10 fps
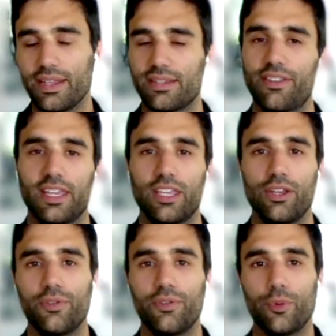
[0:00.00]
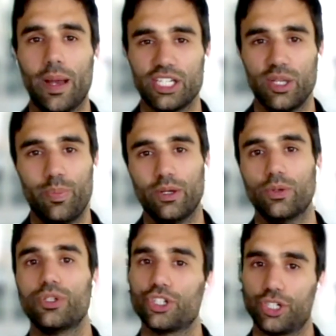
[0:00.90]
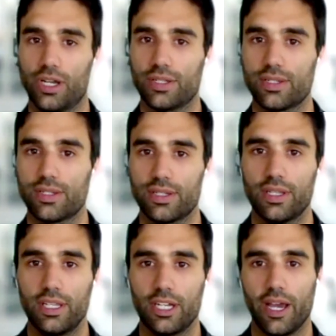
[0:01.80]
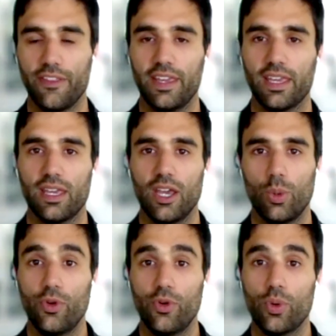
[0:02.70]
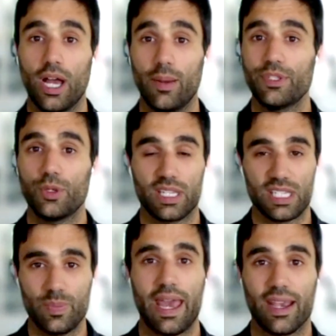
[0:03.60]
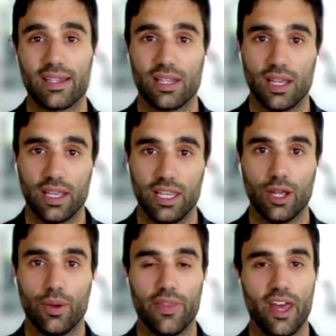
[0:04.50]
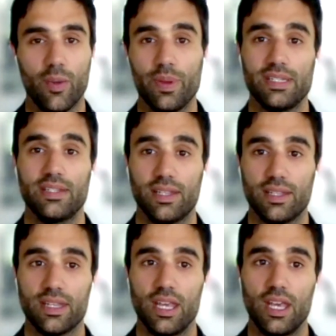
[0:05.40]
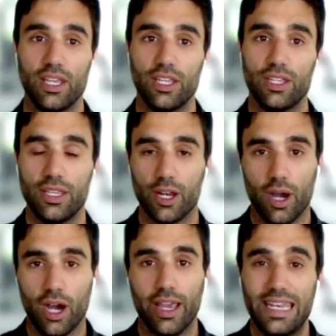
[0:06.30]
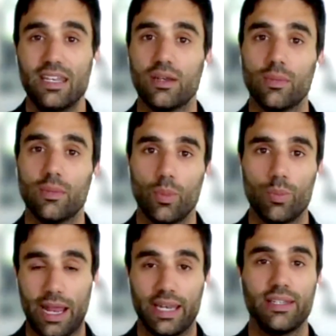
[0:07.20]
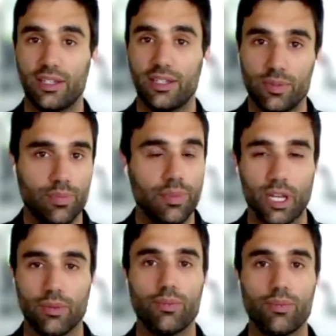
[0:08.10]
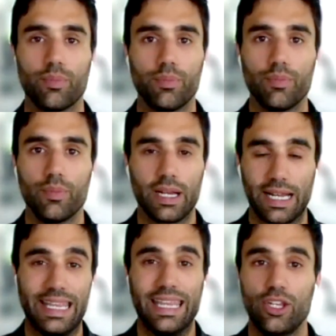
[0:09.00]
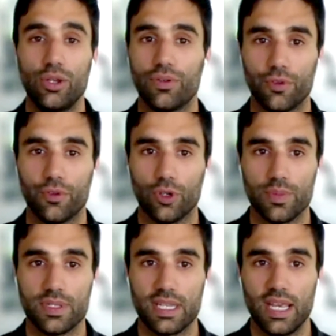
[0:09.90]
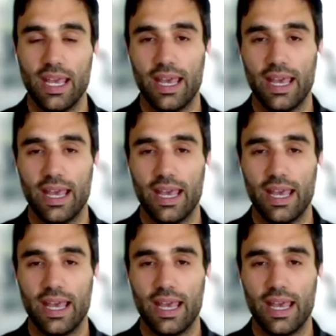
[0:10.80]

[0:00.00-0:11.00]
don't necessarily think uniform actually builds trust. I think we've all come to expect, that businesses, are in branded, clean uniforms.